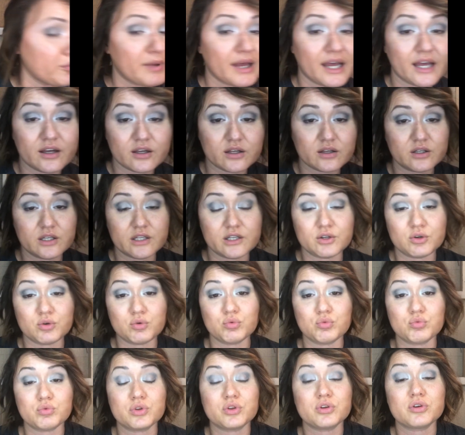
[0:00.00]
back
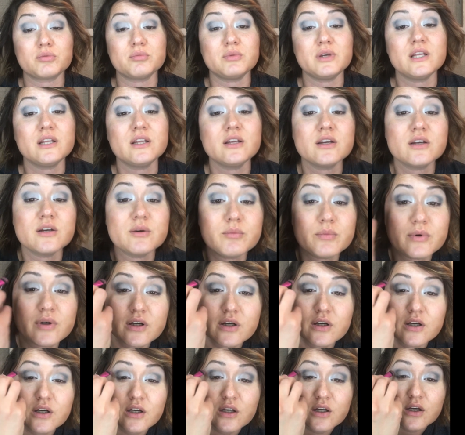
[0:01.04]
in with your medium
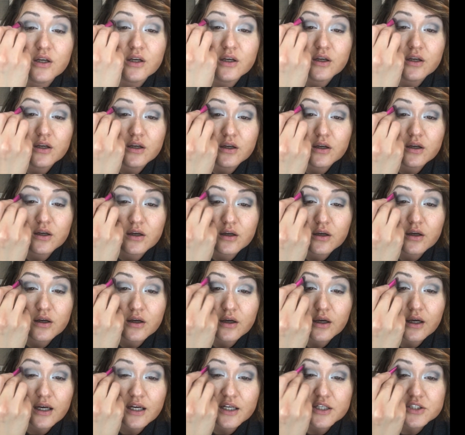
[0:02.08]

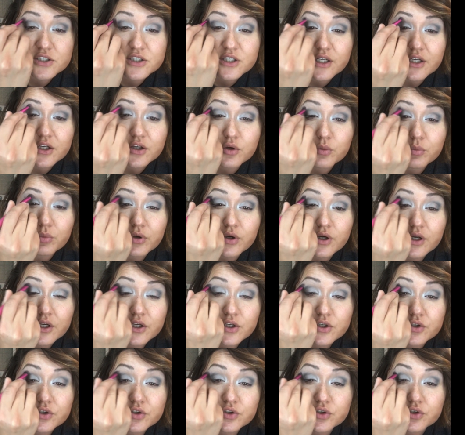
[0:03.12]
eyeshadow
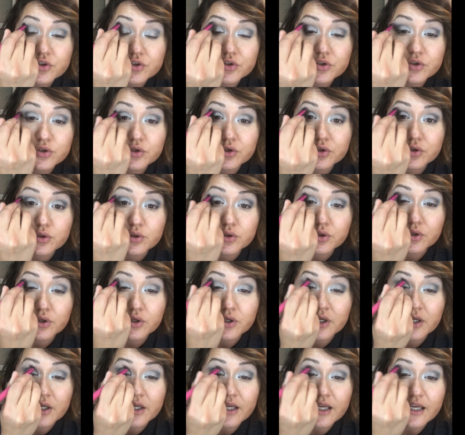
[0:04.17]
brush
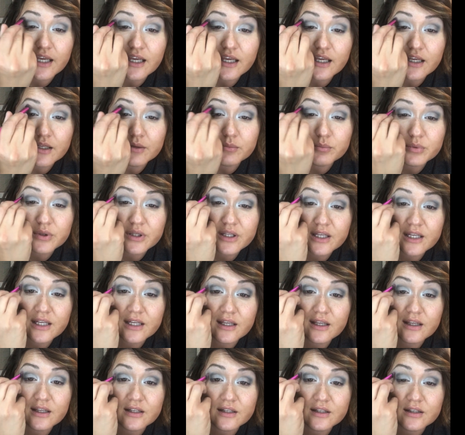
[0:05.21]
and
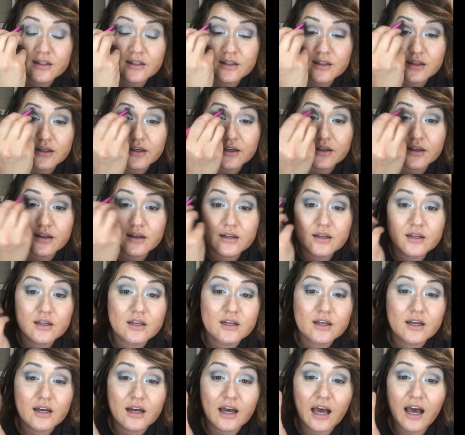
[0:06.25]
blend.
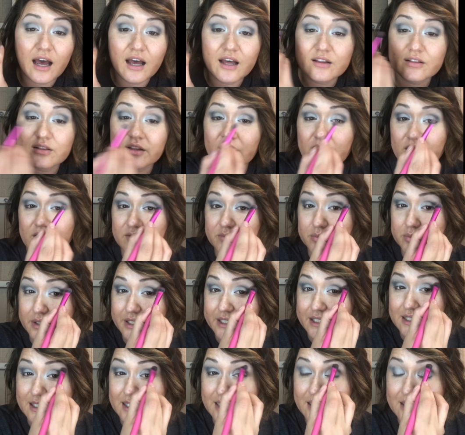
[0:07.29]
I love
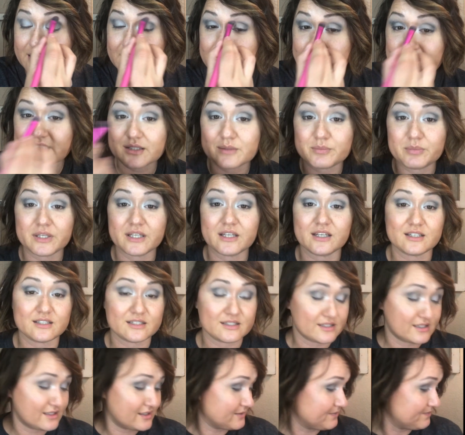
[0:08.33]
blending just
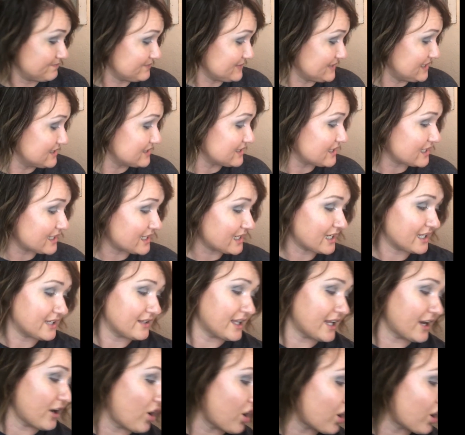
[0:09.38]
because, again, that